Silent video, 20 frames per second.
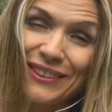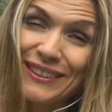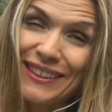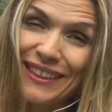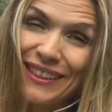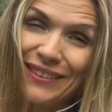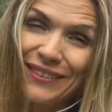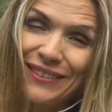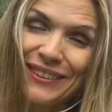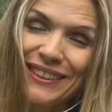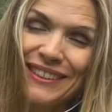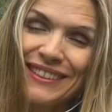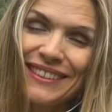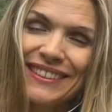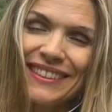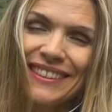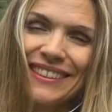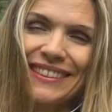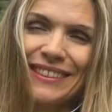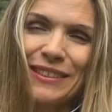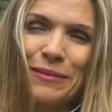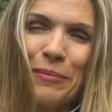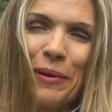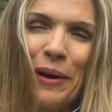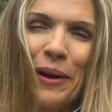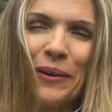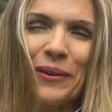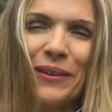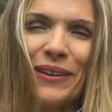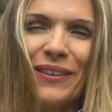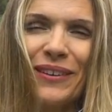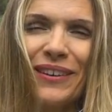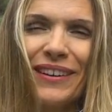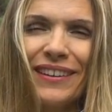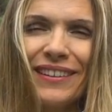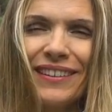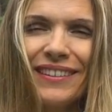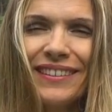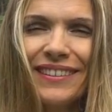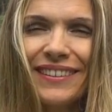Aries, it's about our
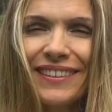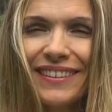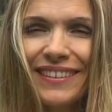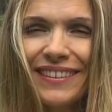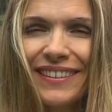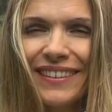health,